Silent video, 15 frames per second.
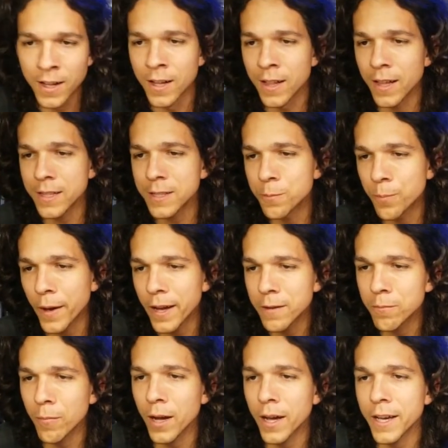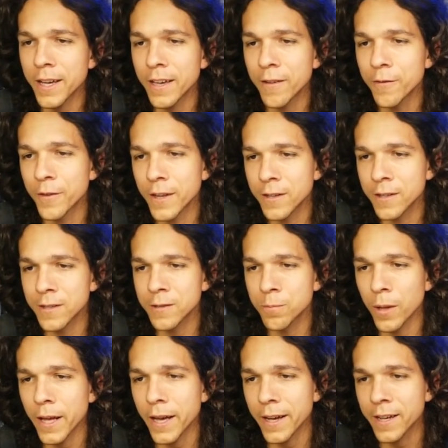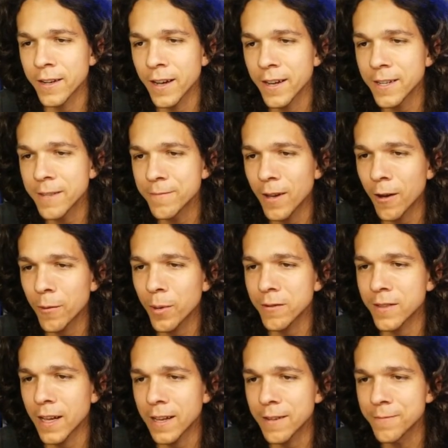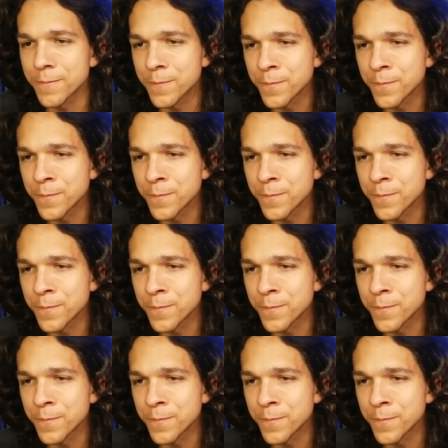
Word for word: Let's paint my fingers black, huh? How about that?